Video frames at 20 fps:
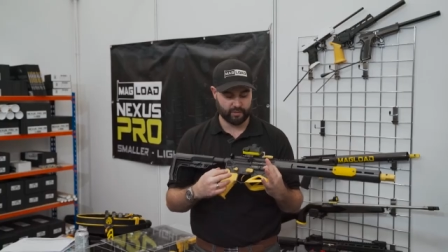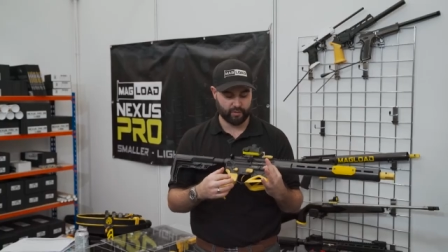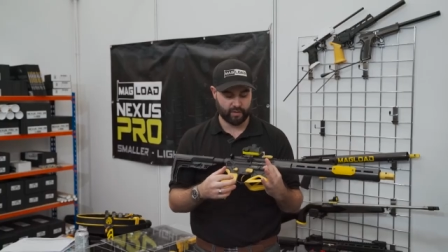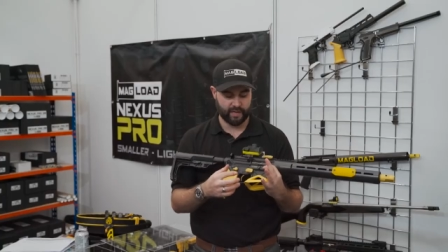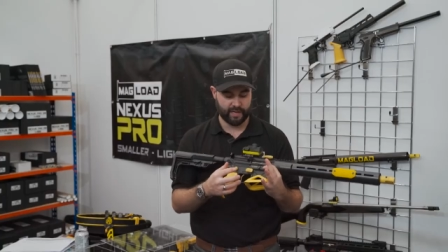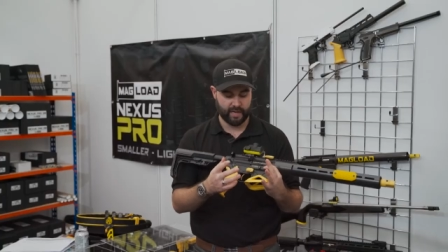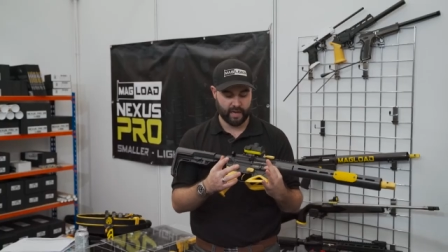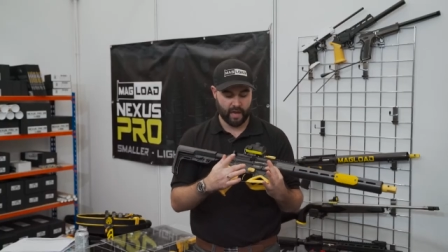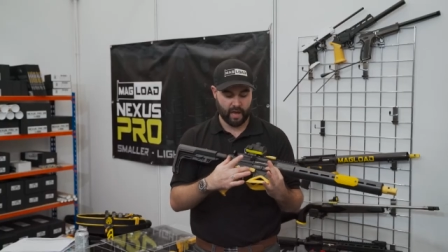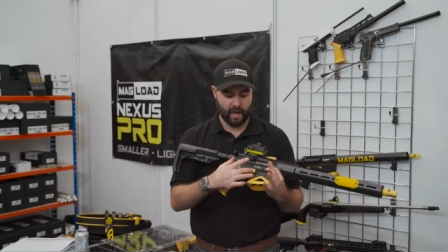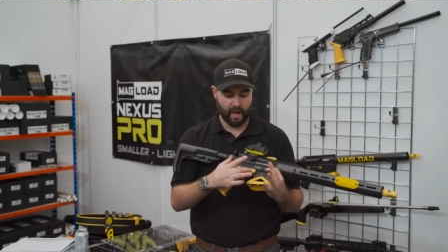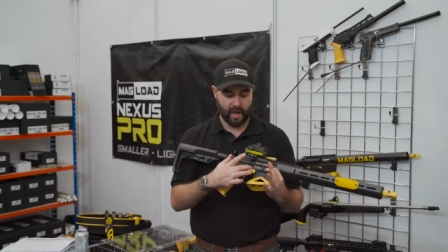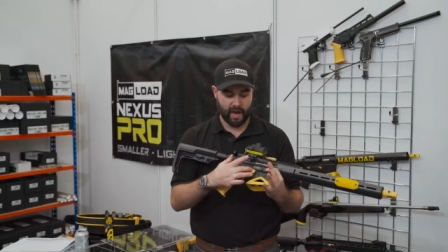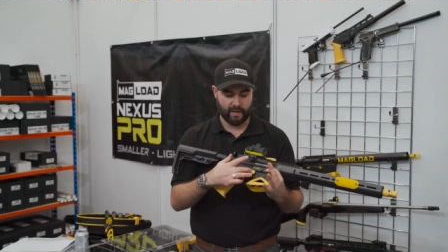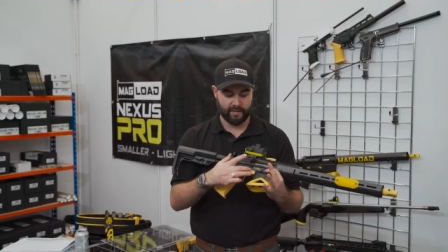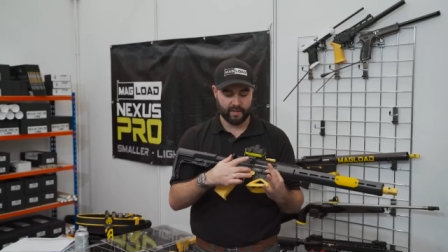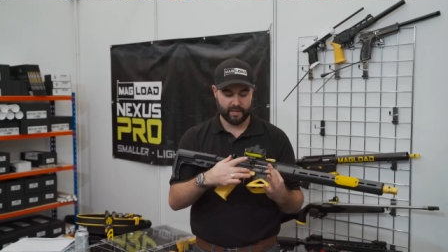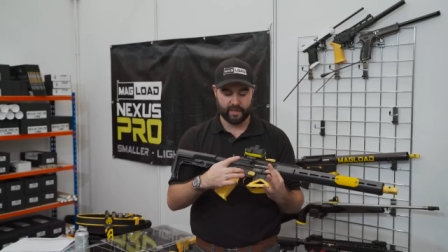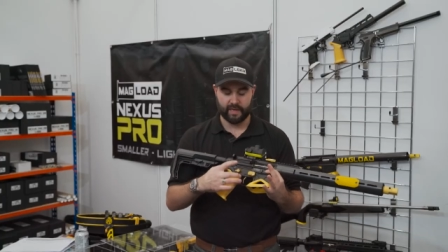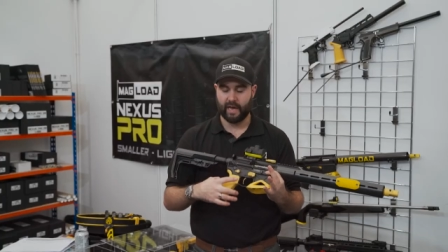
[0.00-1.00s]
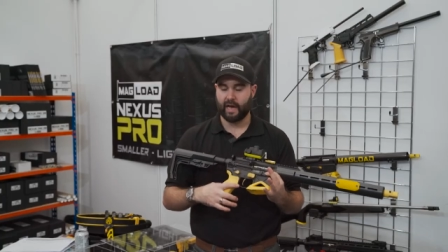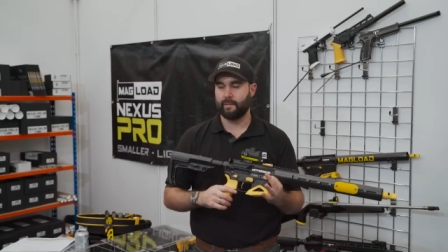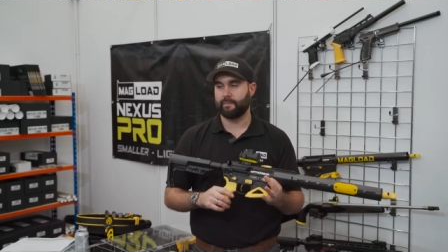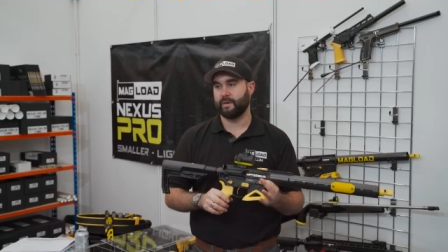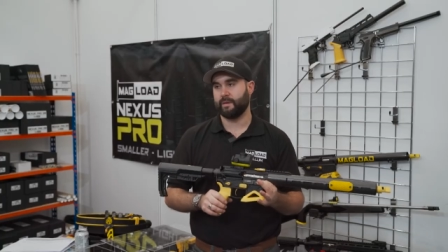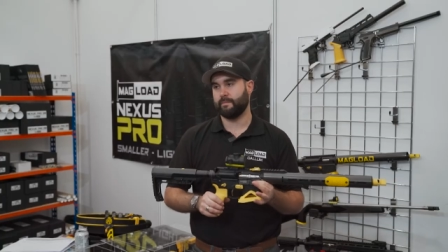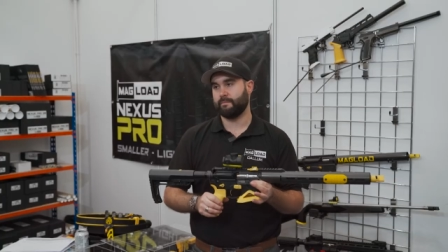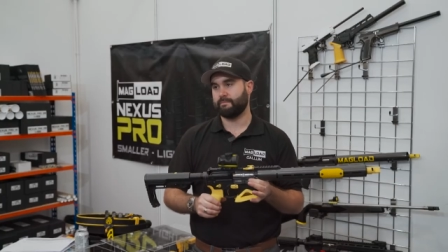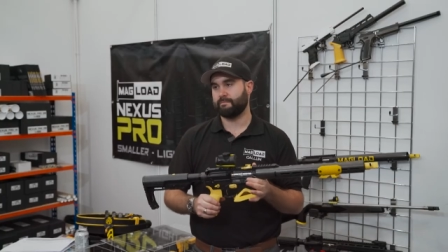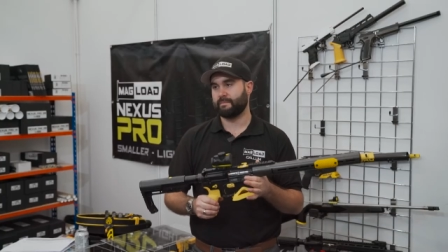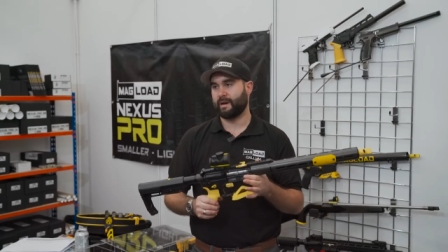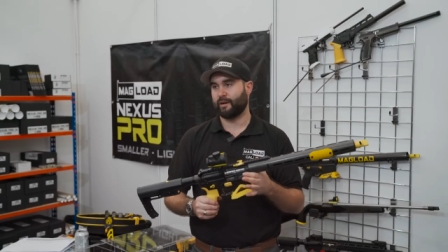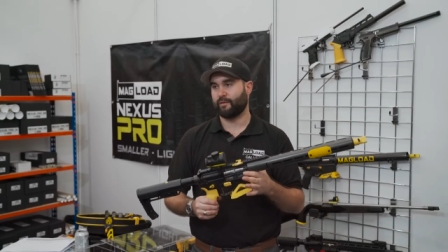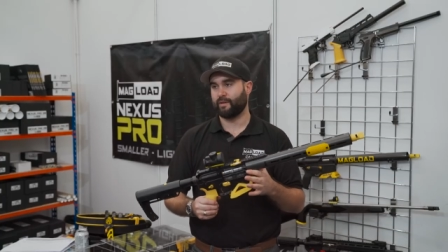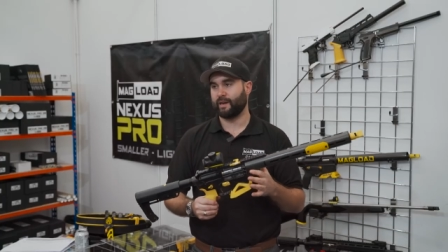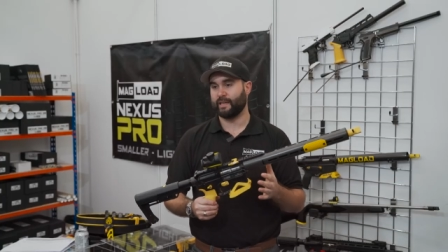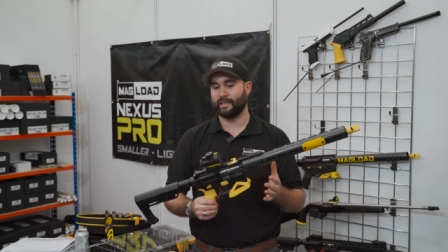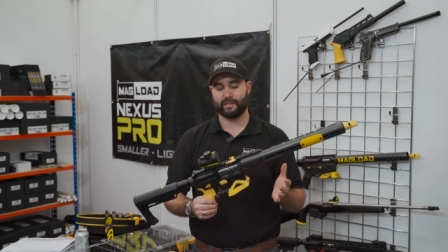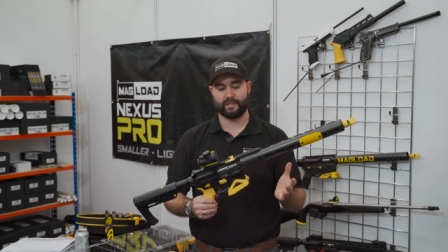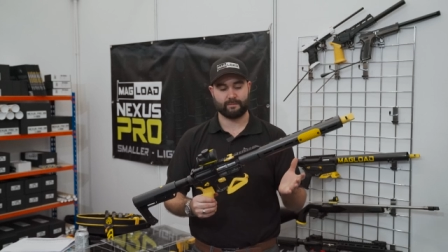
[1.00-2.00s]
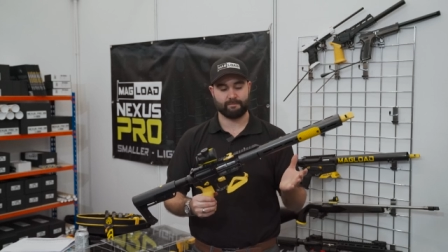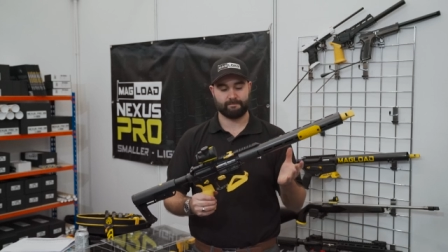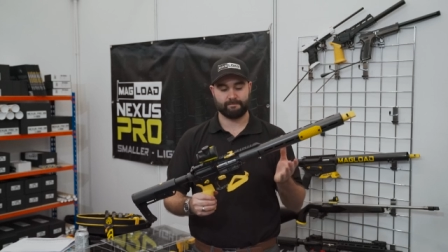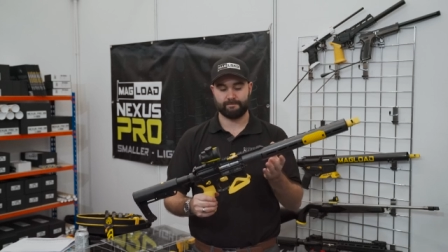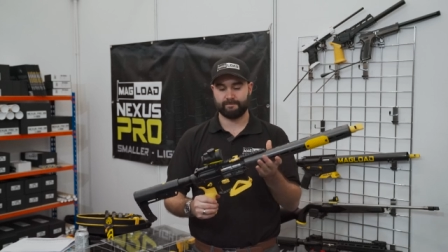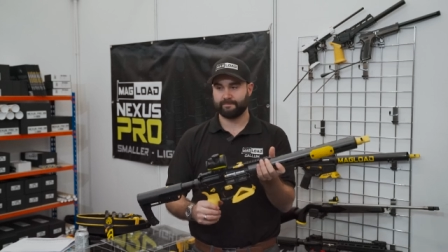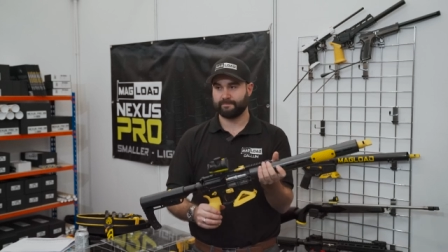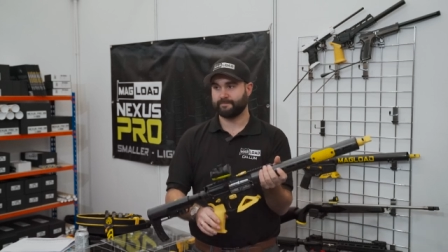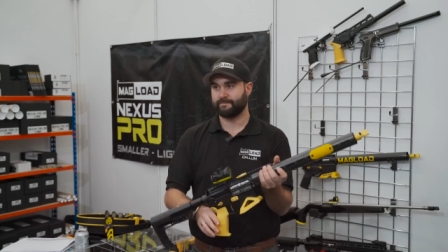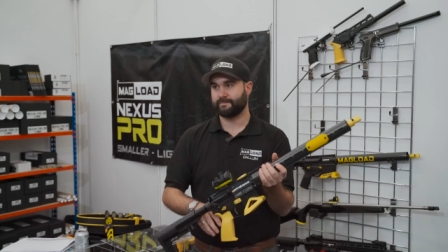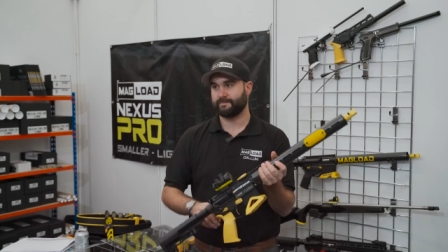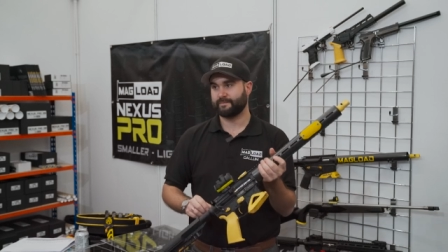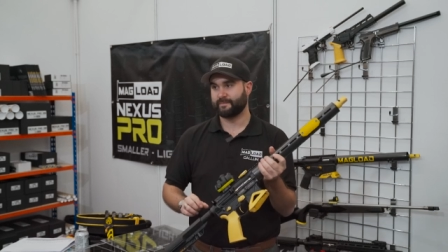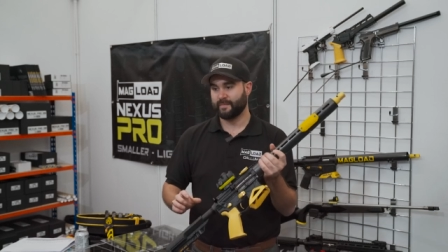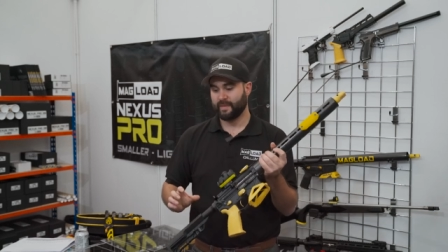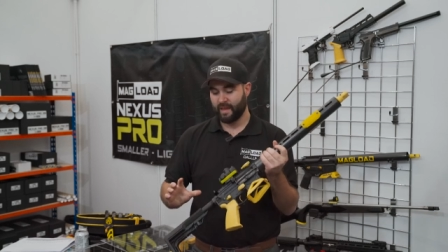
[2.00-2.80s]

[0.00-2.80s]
degree. And the, and the mag release. You guys have been busy.